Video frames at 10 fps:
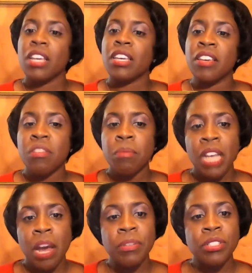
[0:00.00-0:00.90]
Give them
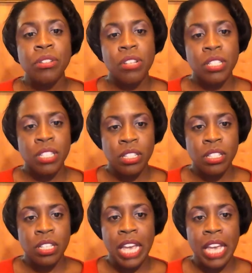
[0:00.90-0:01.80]
an opportunity to
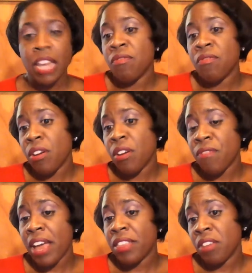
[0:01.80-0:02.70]
look at it and
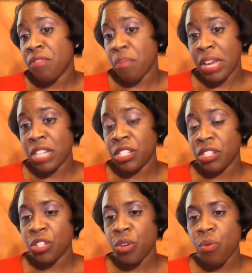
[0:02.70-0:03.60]
verify the
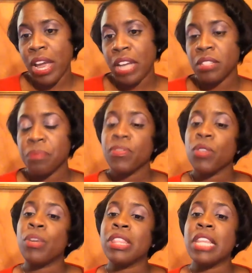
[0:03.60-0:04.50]
information is correct.
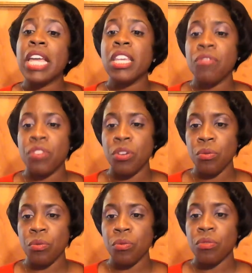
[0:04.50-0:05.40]
When they give
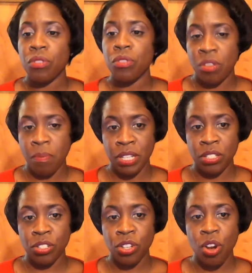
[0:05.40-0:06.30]
you the
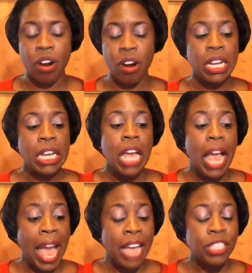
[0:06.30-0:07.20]
business card,
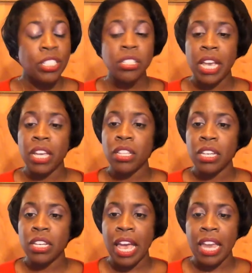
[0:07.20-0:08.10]
actually take a
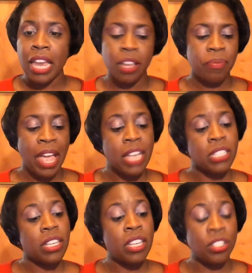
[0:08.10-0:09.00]
look at it.
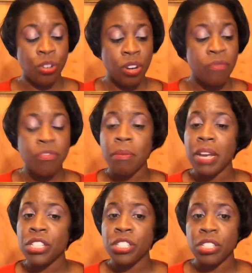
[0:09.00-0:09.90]
Ask, is your
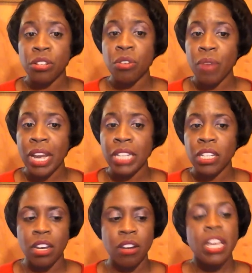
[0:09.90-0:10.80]
information correct
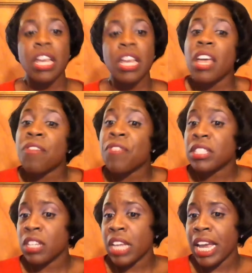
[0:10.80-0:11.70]
here? If
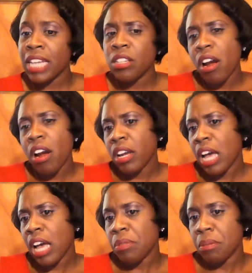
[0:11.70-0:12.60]
it's a nice card,
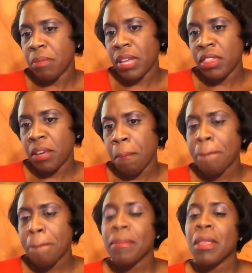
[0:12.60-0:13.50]
compliment them.
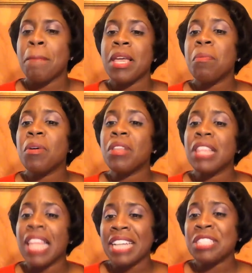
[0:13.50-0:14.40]
People
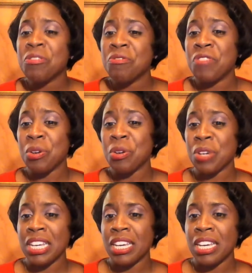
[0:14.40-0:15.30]
like to feel
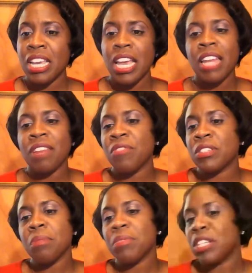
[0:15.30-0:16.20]
good. And for
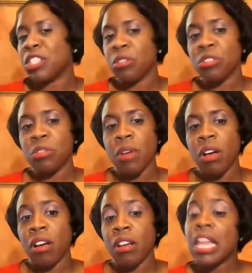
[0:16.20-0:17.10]
something so
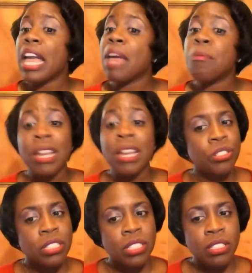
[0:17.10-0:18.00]
small, and make
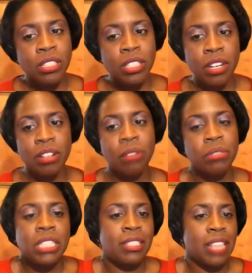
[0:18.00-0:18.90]
sure it's sincere,
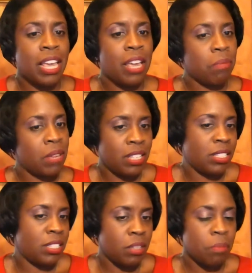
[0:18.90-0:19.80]
don't just say it
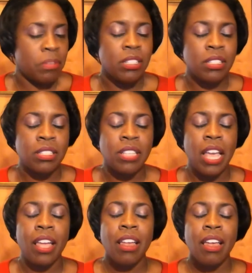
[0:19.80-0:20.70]
because it's something to
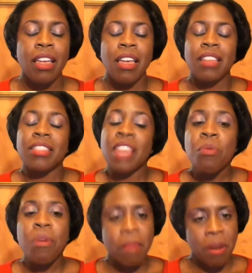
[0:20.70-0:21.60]
say. They
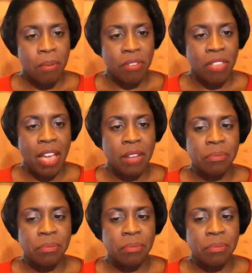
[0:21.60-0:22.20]
remember that.